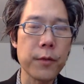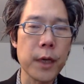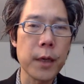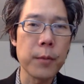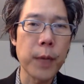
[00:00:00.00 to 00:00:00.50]

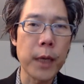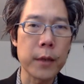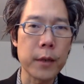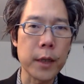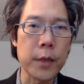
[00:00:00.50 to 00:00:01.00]
at
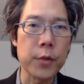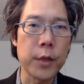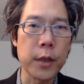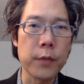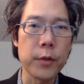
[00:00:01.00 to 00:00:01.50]
the country
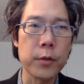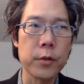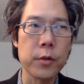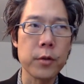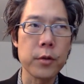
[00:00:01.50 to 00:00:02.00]
level
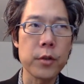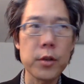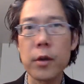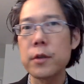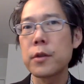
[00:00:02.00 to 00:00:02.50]
to
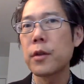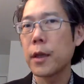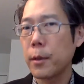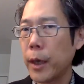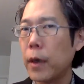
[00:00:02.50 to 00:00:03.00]
start to
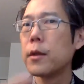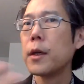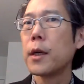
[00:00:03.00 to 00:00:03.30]
think about